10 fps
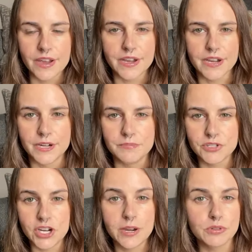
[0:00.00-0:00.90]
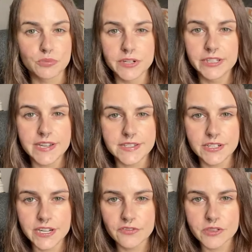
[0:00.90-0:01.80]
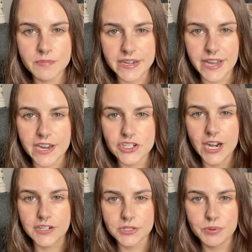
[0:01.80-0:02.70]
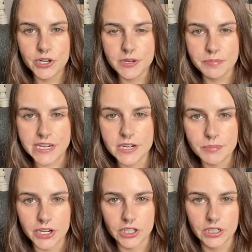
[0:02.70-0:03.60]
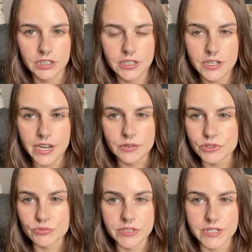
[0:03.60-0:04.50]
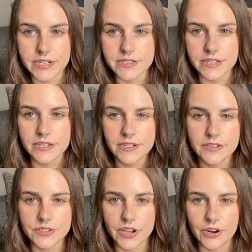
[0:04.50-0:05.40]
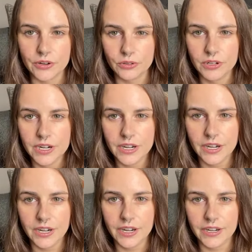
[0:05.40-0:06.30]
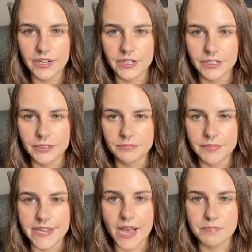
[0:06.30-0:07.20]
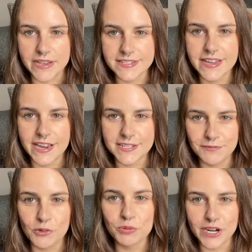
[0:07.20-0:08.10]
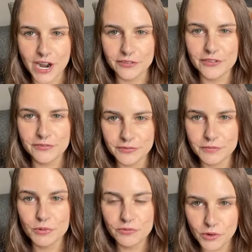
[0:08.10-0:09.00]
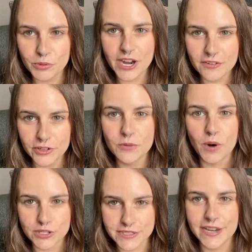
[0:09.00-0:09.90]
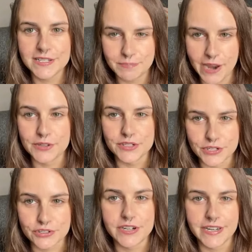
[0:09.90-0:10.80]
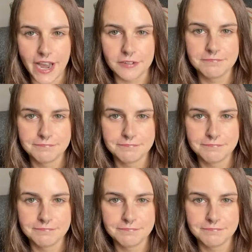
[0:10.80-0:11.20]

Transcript: um, she, it was really easy to give her the medication. I just put it in peanut butter, and it was really easy. So, um, yeah, best case full recover, full recovery. Worst case spinal surgery. Yeah.